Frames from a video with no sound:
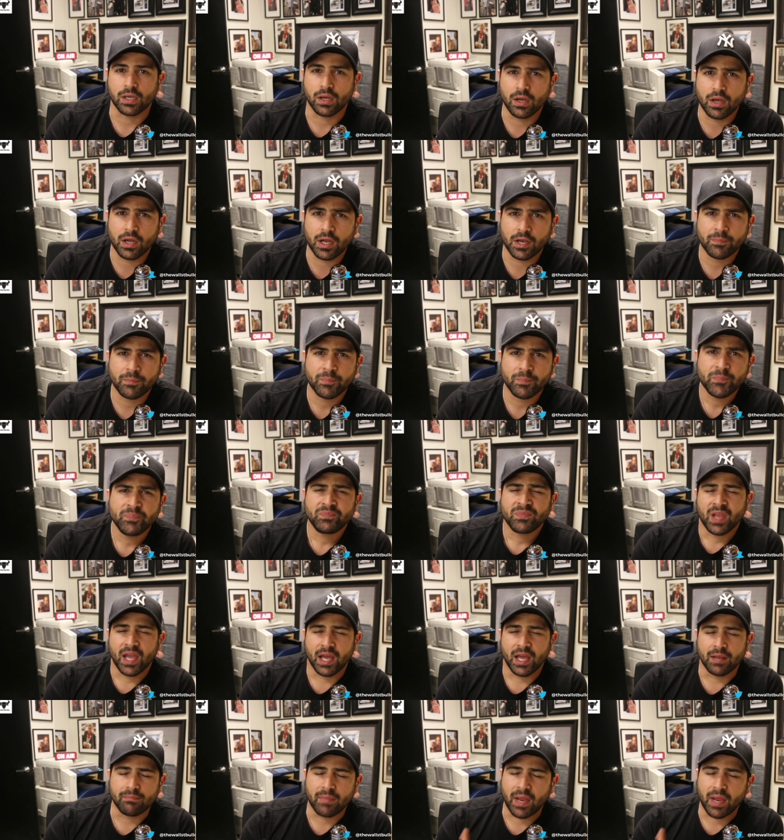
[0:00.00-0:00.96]
hurt.
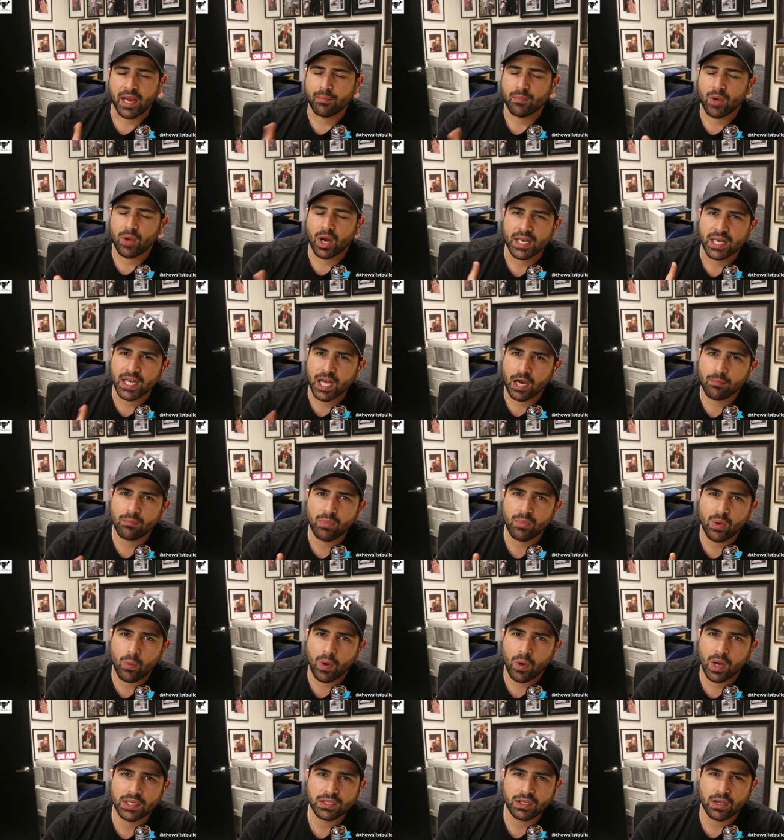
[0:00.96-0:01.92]
And me, my number
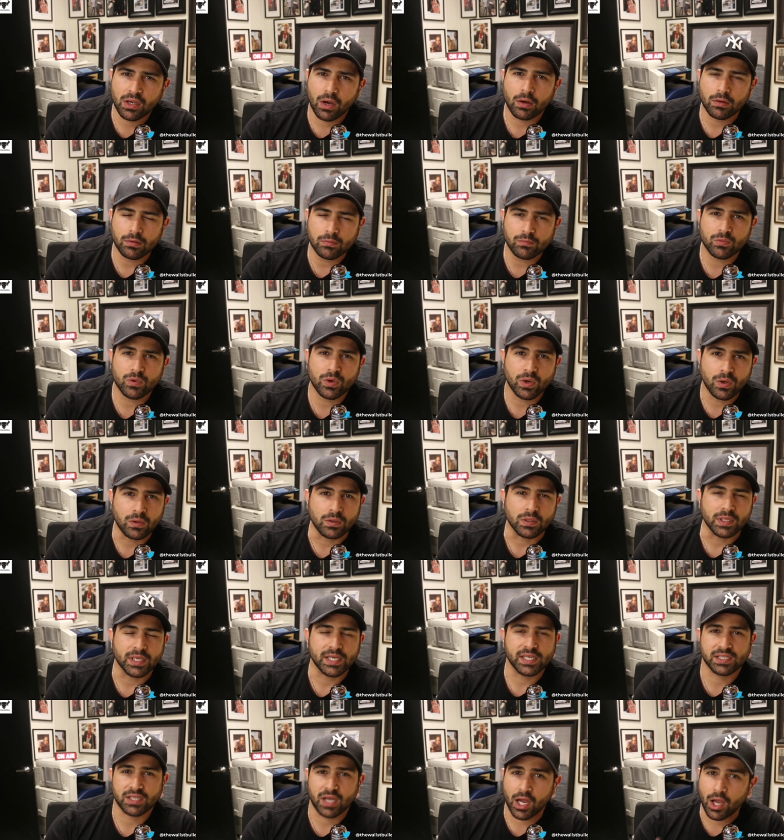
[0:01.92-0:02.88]
one golden rule
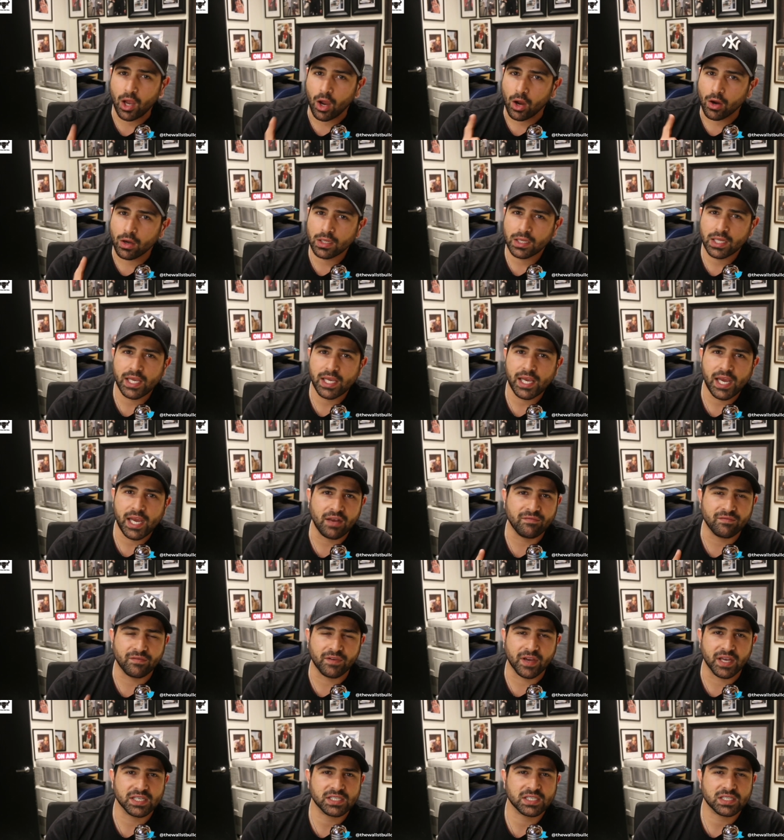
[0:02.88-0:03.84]
is I only
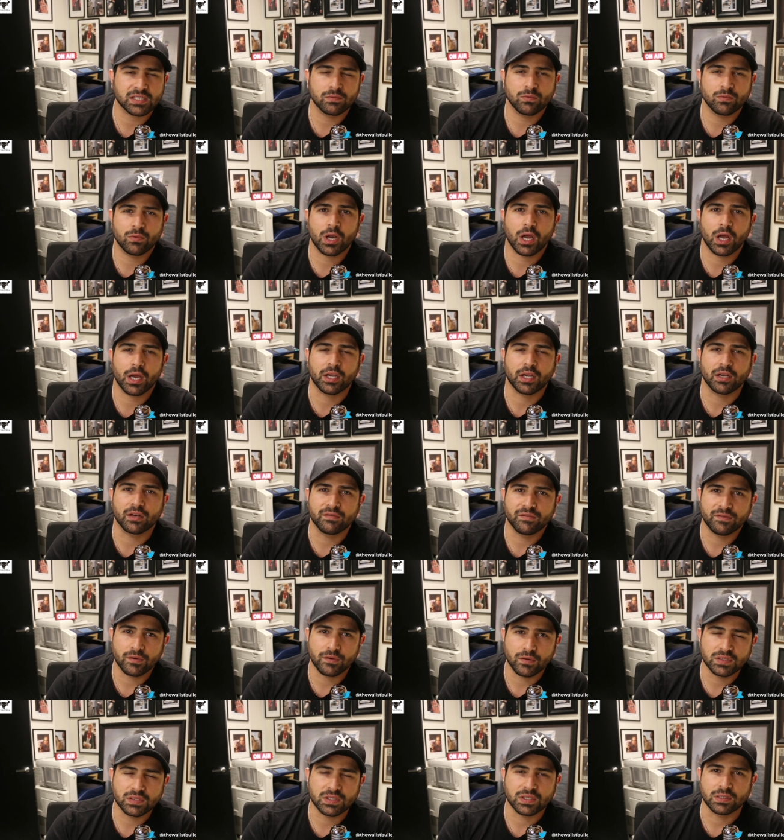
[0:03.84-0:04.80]
invest what I can
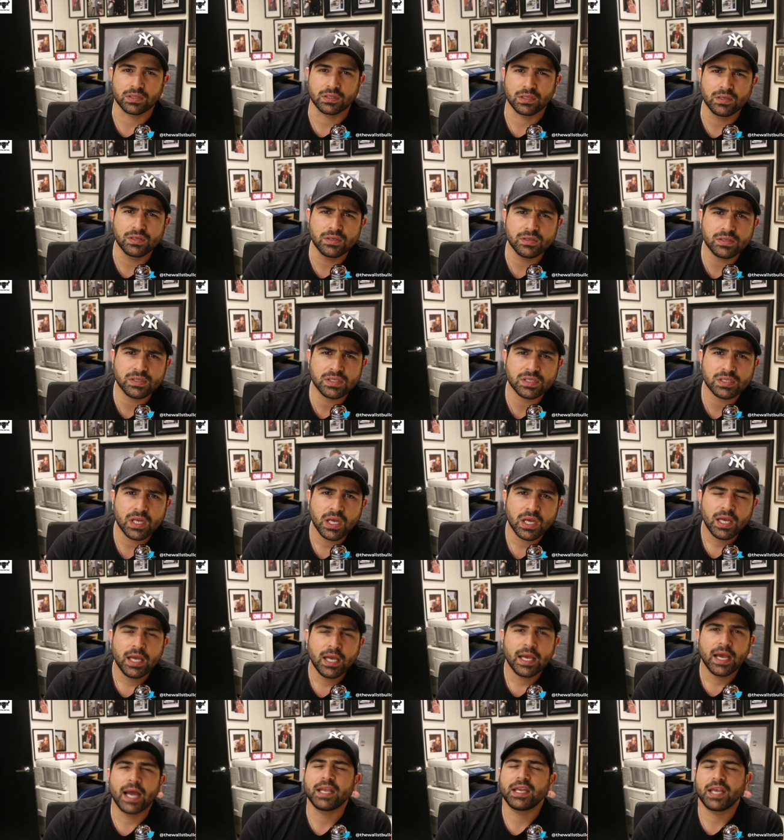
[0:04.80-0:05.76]
afford to lose.
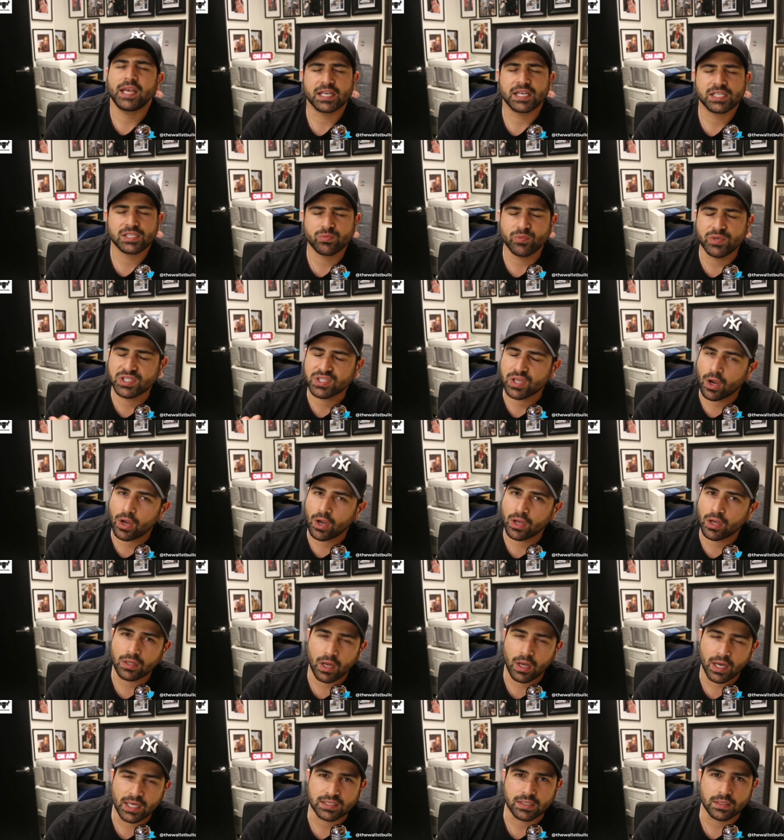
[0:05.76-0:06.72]
And yes, we don't
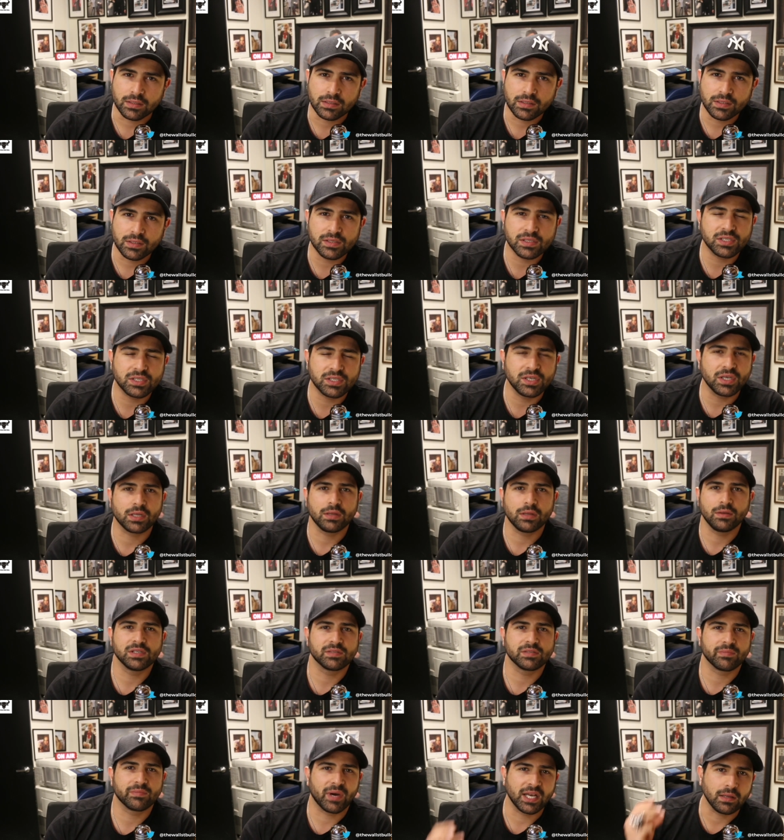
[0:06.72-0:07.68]
like to lose. You can
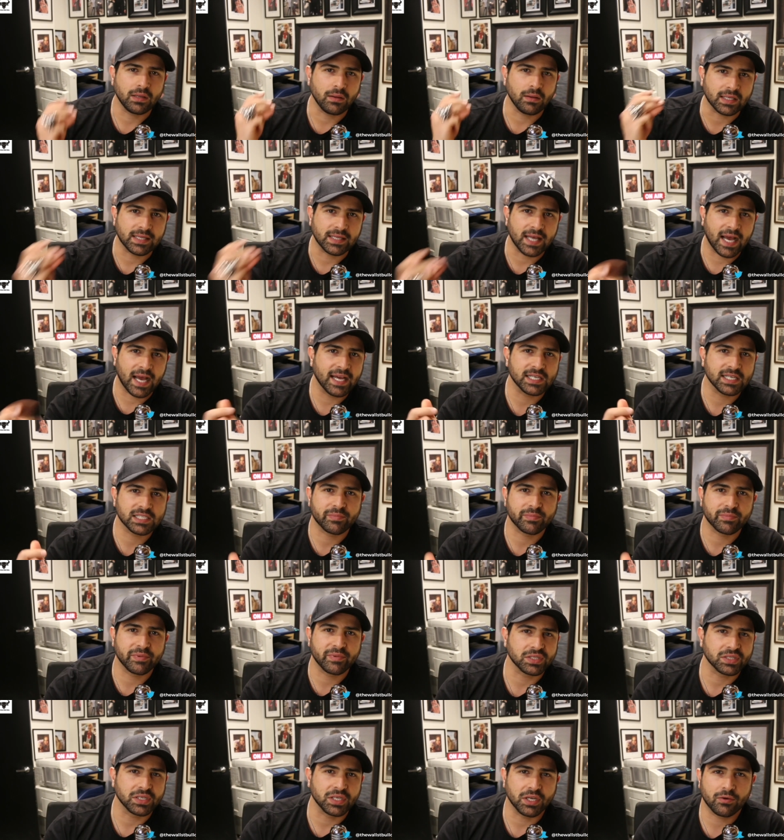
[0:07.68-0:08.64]
lose money like that,
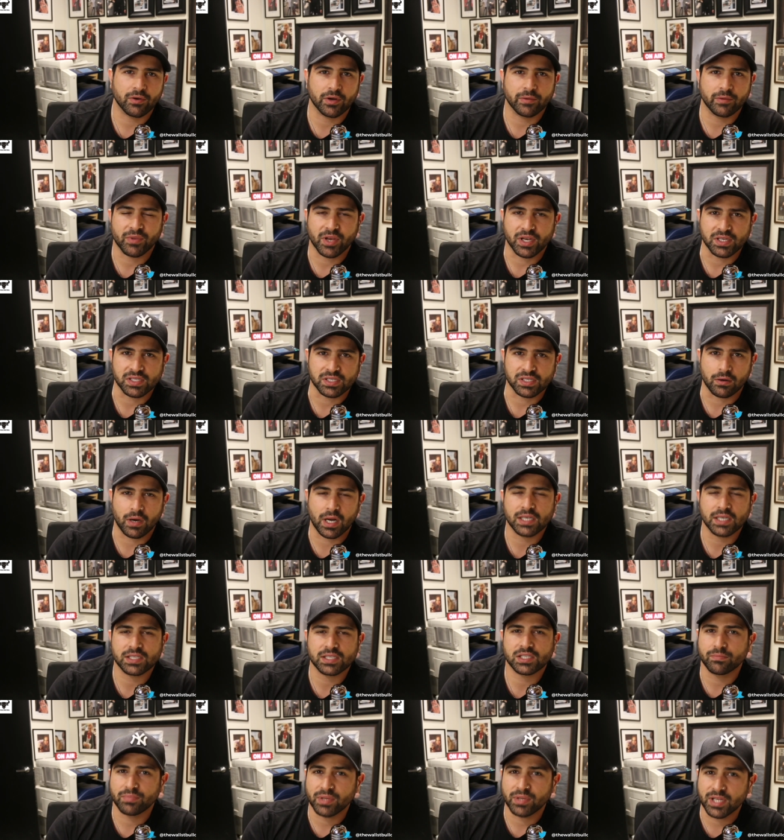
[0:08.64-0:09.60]
especially in cryptos. All
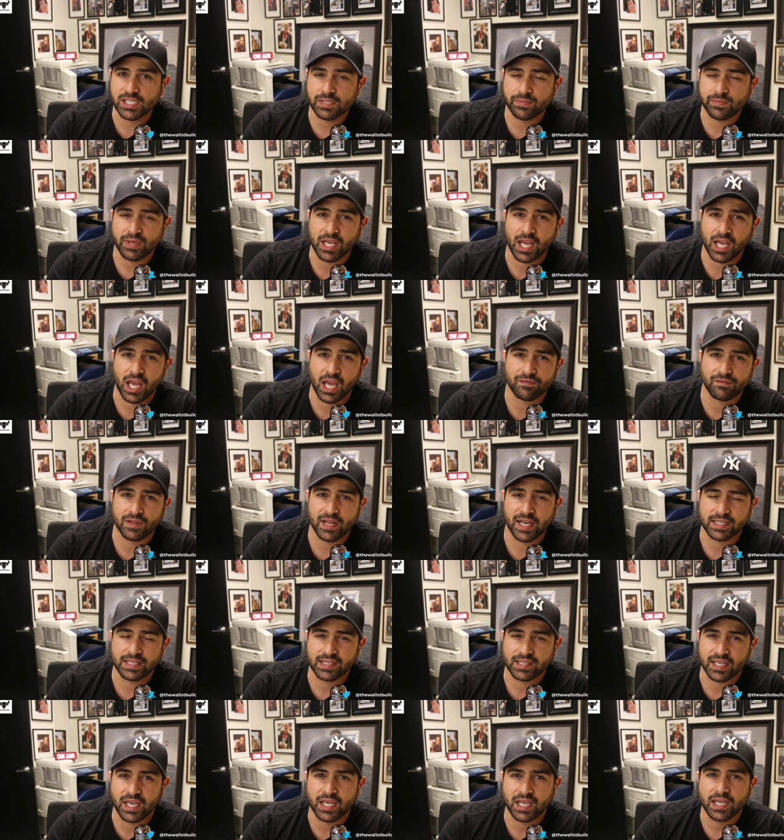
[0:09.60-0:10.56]
right. So please be careful
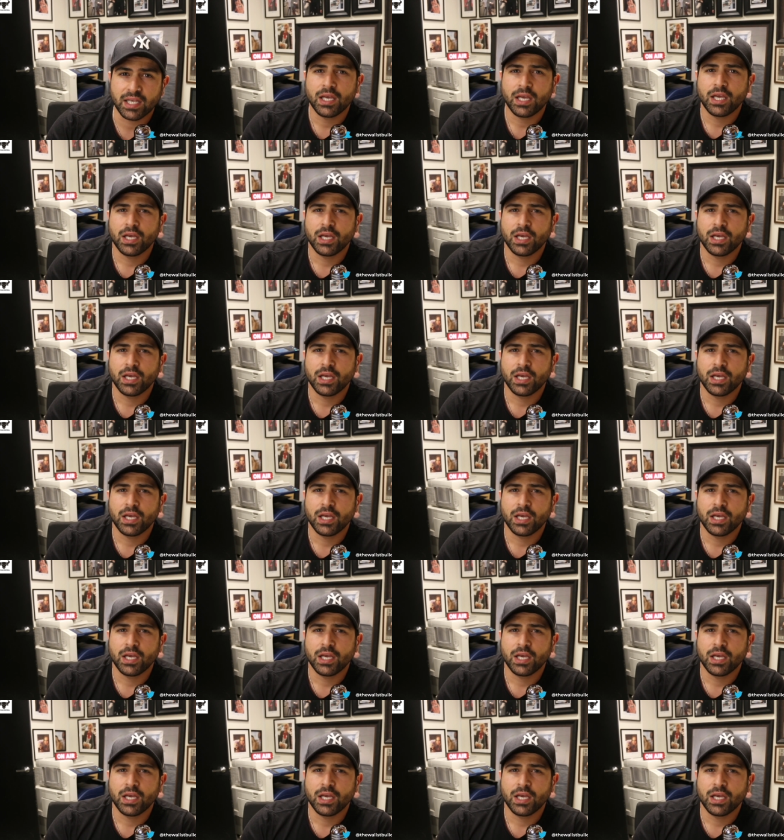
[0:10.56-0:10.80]
out there.